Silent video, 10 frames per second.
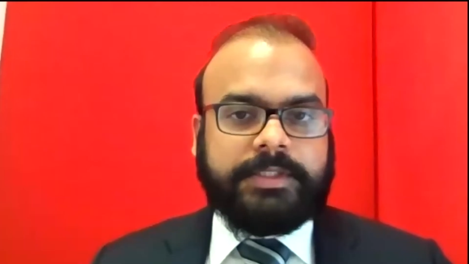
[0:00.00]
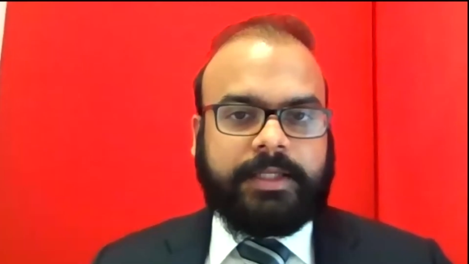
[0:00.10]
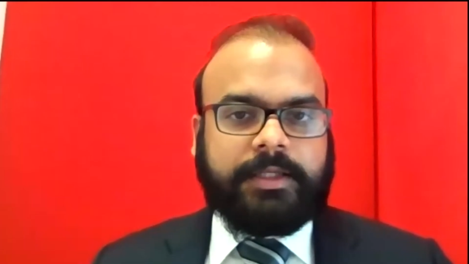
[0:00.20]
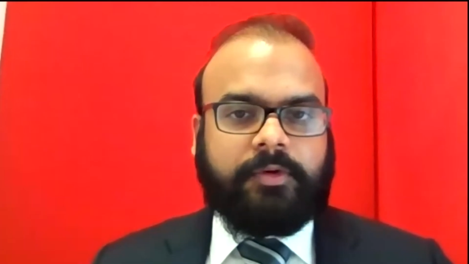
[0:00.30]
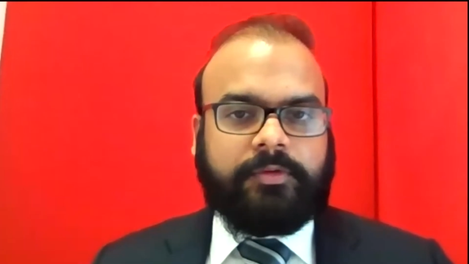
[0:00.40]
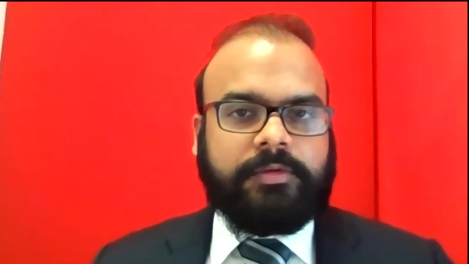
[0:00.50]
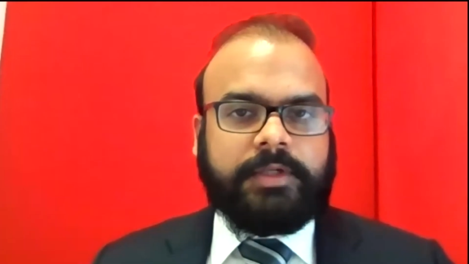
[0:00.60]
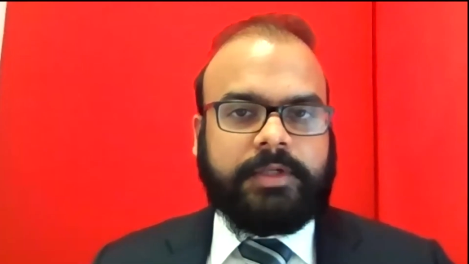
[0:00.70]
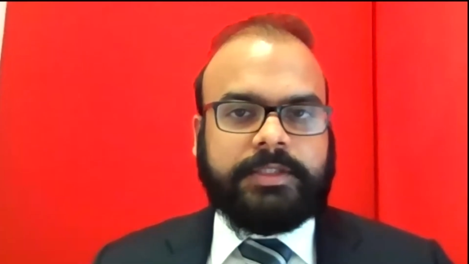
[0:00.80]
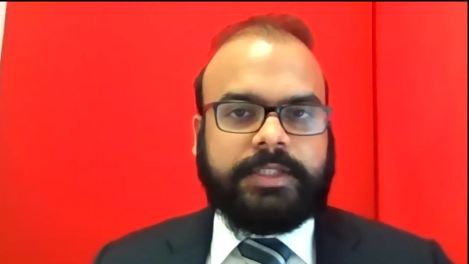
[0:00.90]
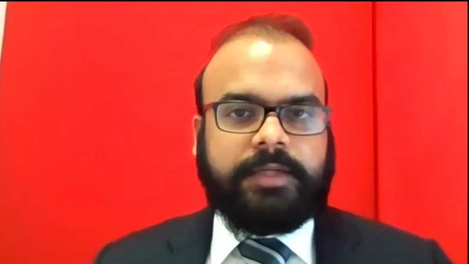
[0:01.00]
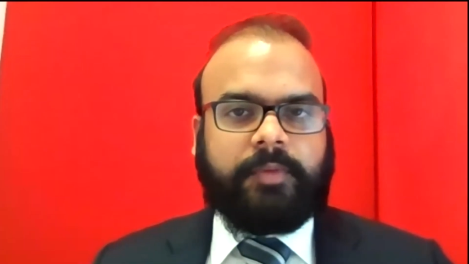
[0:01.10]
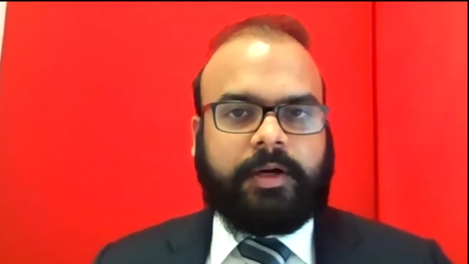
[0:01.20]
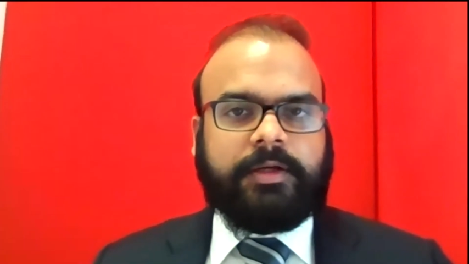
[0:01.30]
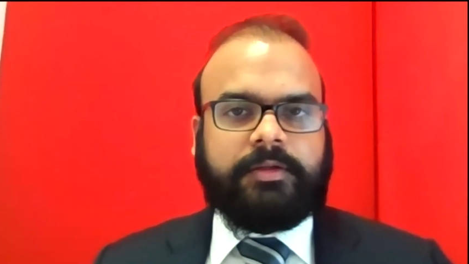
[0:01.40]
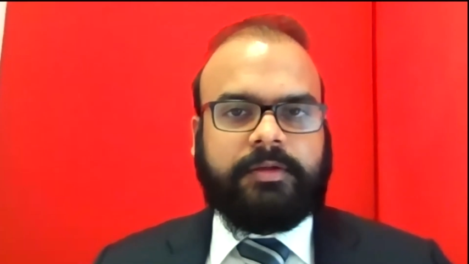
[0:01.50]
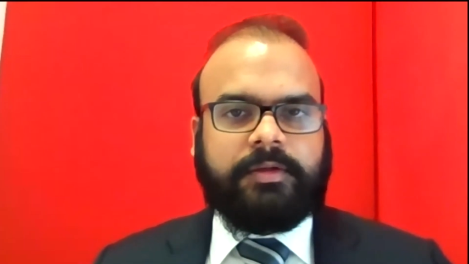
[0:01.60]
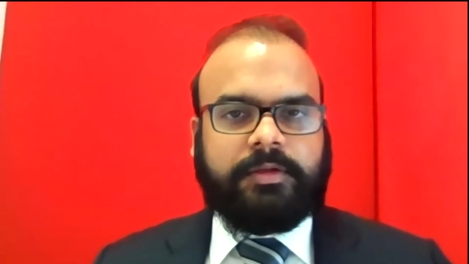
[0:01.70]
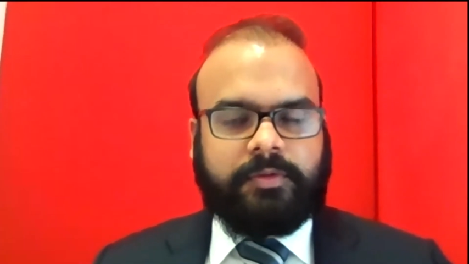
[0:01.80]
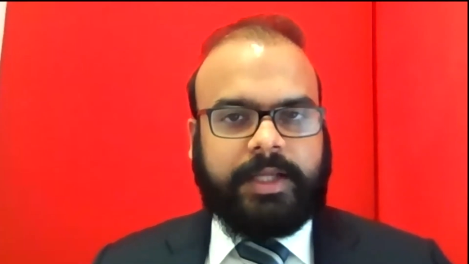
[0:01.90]
presenting on the real estate market
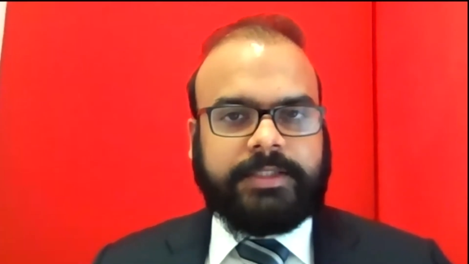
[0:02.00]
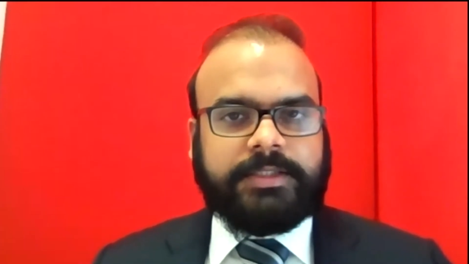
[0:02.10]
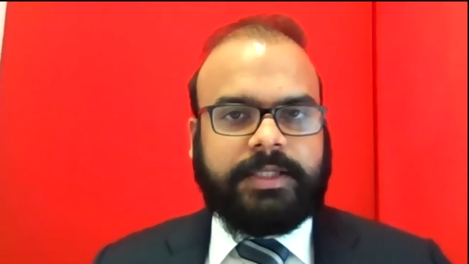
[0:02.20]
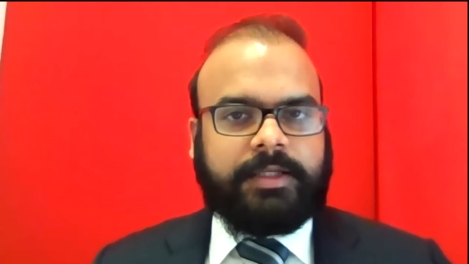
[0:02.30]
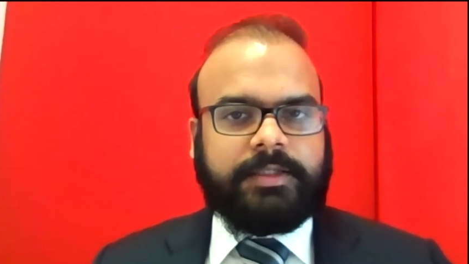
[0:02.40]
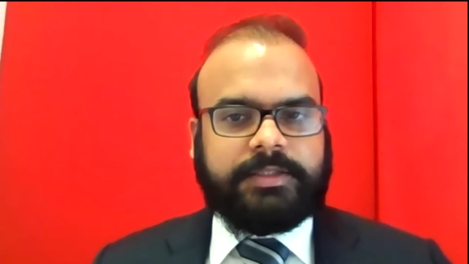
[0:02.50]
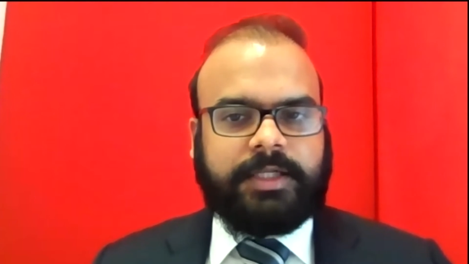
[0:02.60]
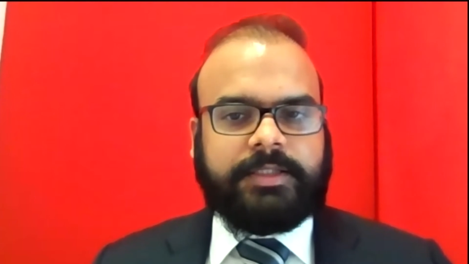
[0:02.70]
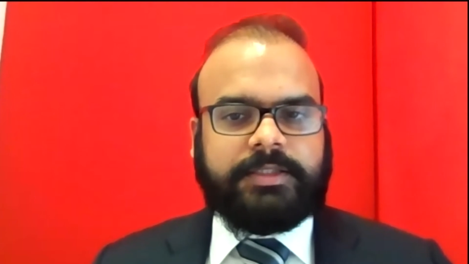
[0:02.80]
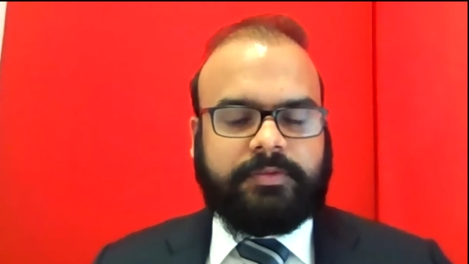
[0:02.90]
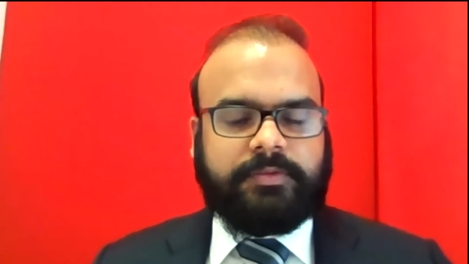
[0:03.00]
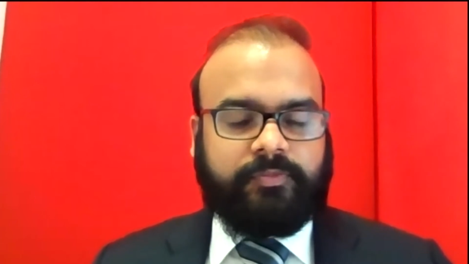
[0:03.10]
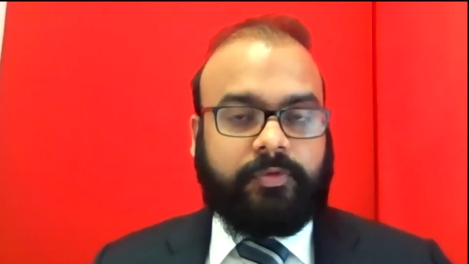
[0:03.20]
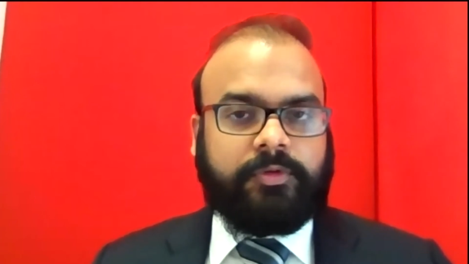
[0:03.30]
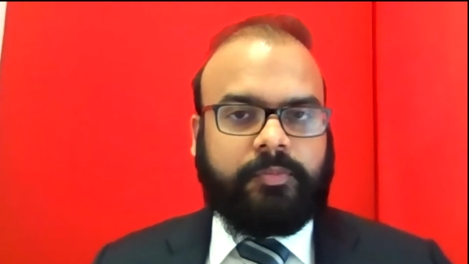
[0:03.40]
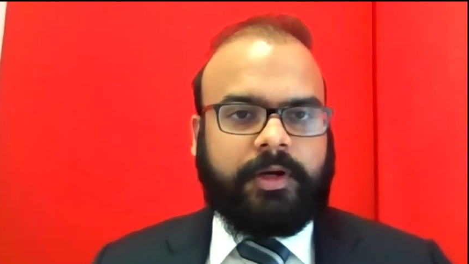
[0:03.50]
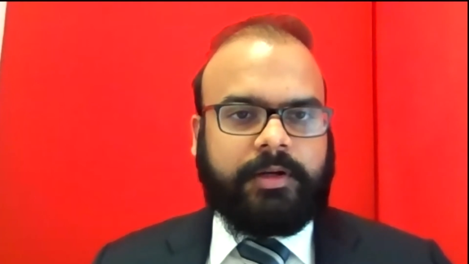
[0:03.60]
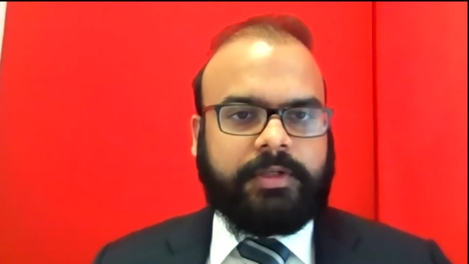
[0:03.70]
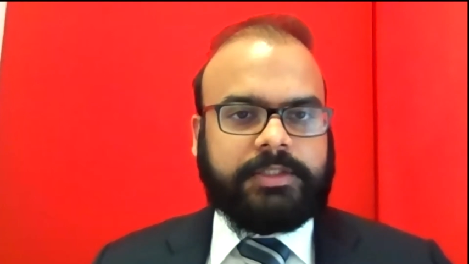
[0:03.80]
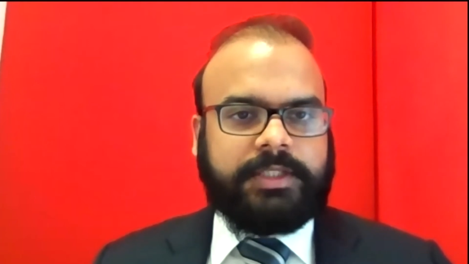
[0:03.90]
trends and insights for
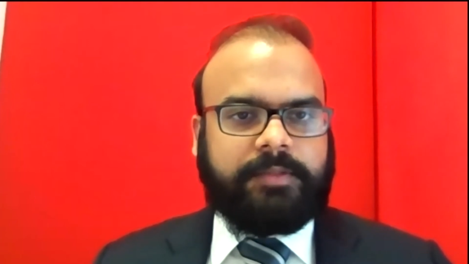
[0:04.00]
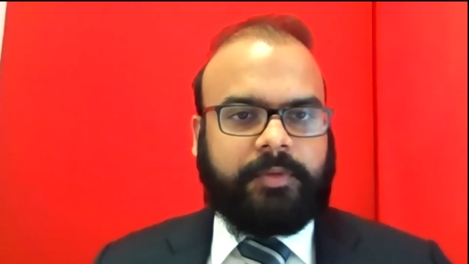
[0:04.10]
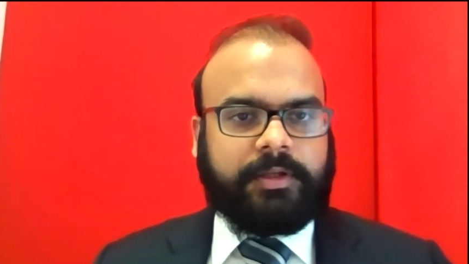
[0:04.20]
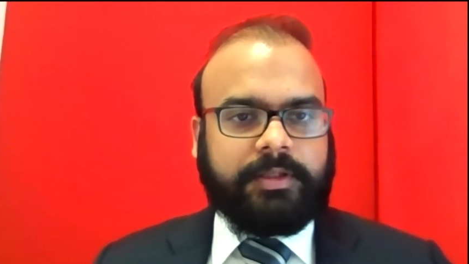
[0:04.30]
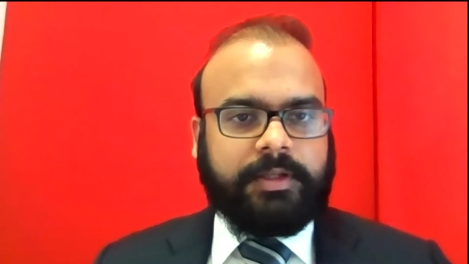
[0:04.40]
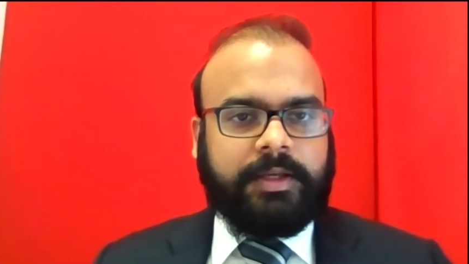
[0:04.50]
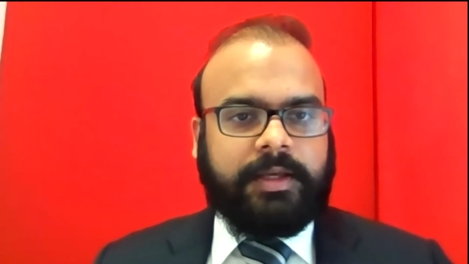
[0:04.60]
Dubai real estate market.